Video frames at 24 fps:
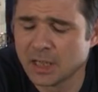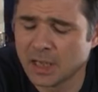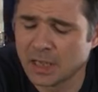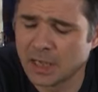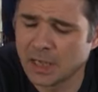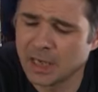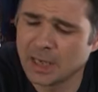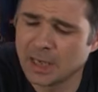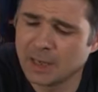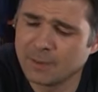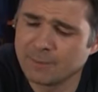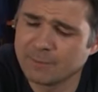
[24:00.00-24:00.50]

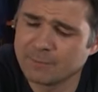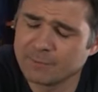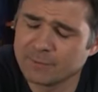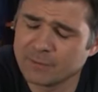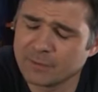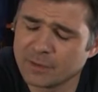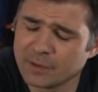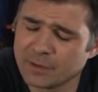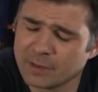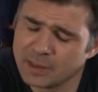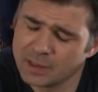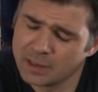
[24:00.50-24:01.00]
In
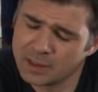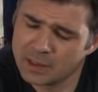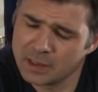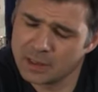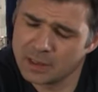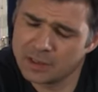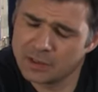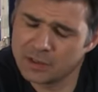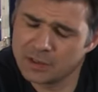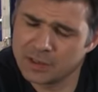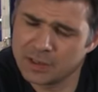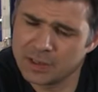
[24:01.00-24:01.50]

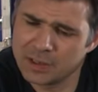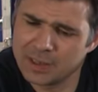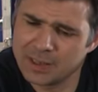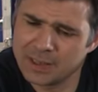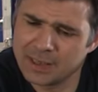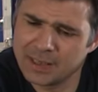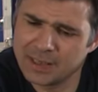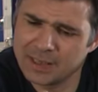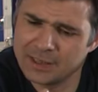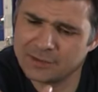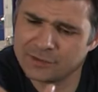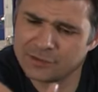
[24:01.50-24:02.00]

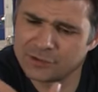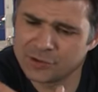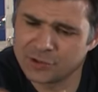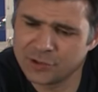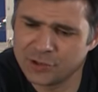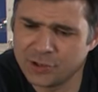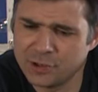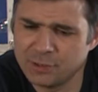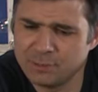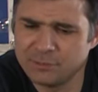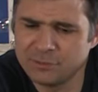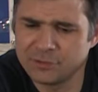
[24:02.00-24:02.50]

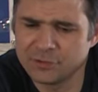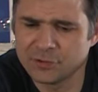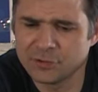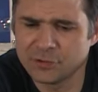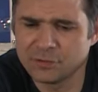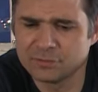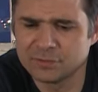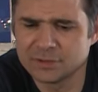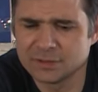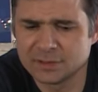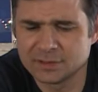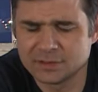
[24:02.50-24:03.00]
terms
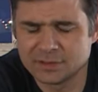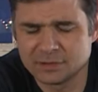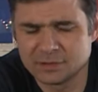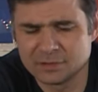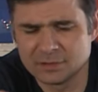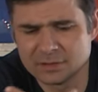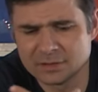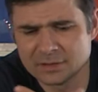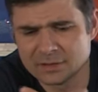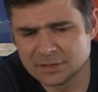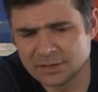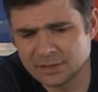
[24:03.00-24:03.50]
of the
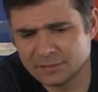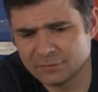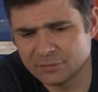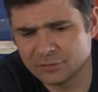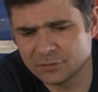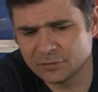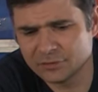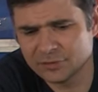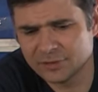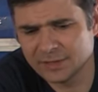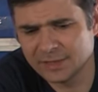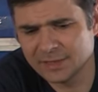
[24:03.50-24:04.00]

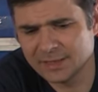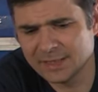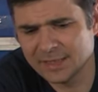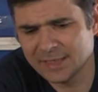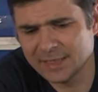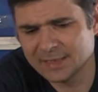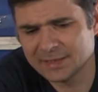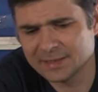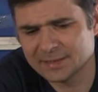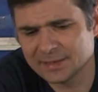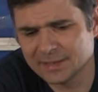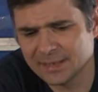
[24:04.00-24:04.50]
difficulty,
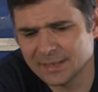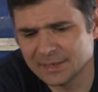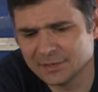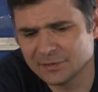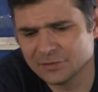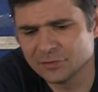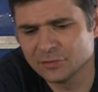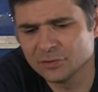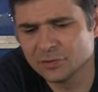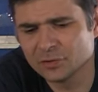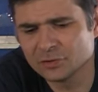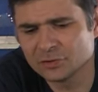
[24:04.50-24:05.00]
it's
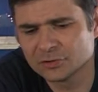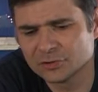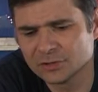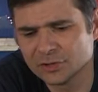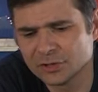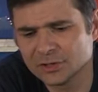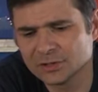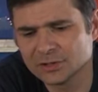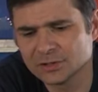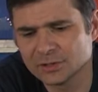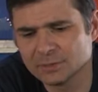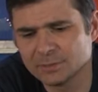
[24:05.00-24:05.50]
not
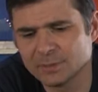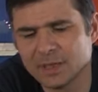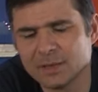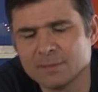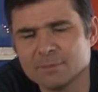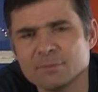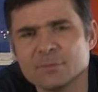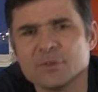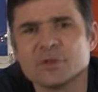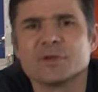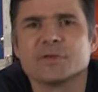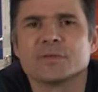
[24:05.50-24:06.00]
just about
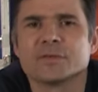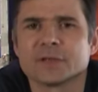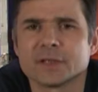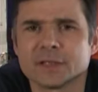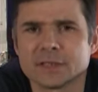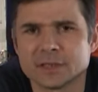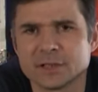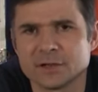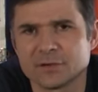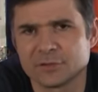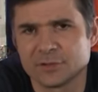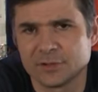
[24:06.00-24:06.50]
moving
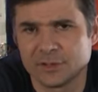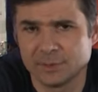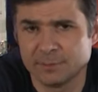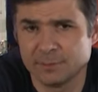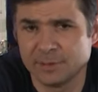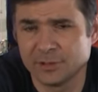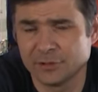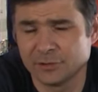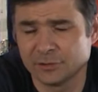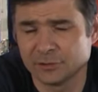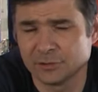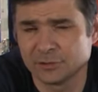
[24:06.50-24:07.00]
in a
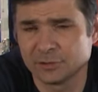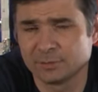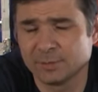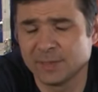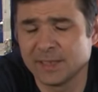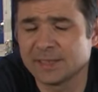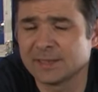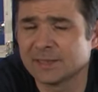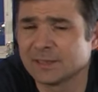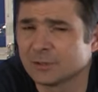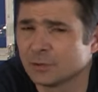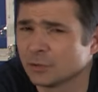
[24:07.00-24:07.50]
three-dimensional
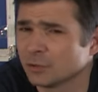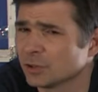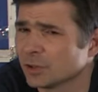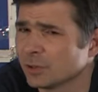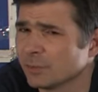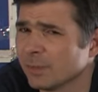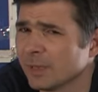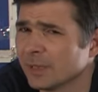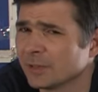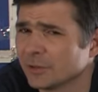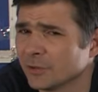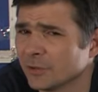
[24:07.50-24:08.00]
space. It's also
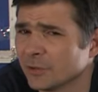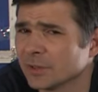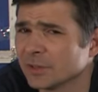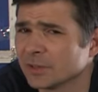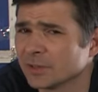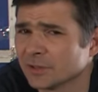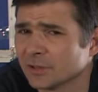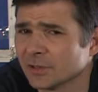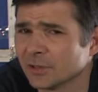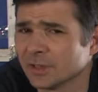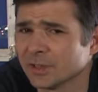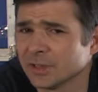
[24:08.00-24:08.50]
about doing
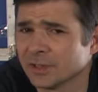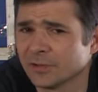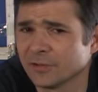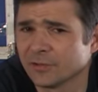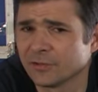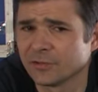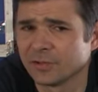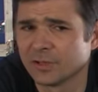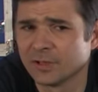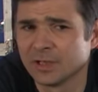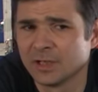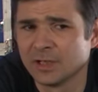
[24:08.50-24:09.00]

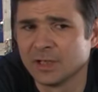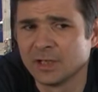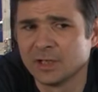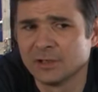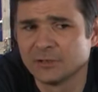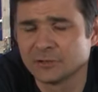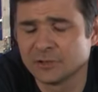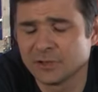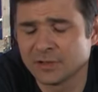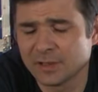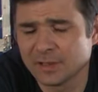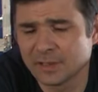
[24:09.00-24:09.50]
science.
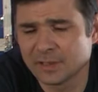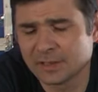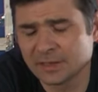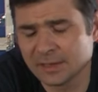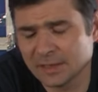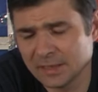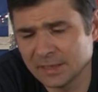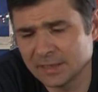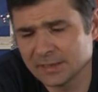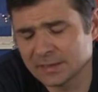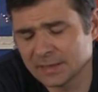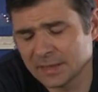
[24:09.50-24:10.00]
So I think
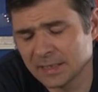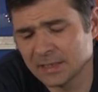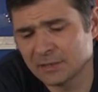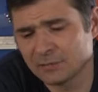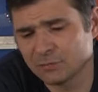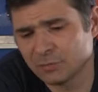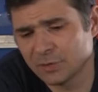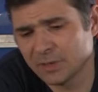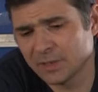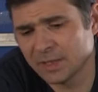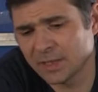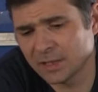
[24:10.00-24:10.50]
it's
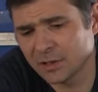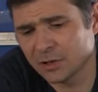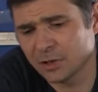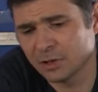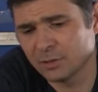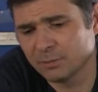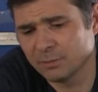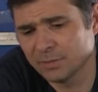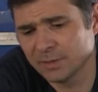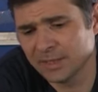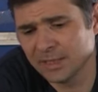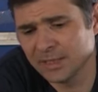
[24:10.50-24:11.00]
really that
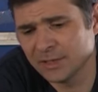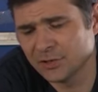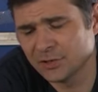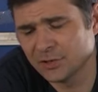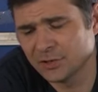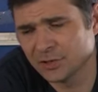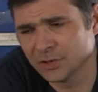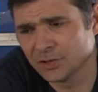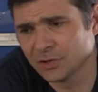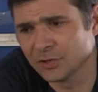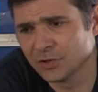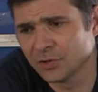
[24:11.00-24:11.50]

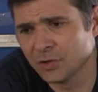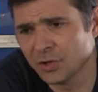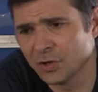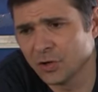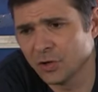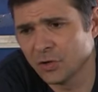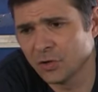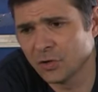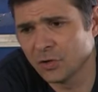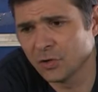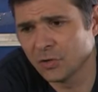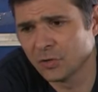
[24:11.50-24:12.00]
combination
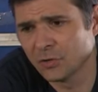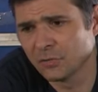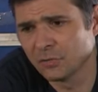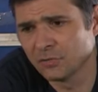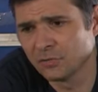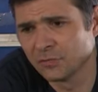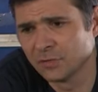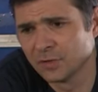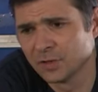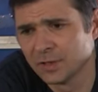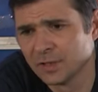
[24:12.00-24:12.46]
of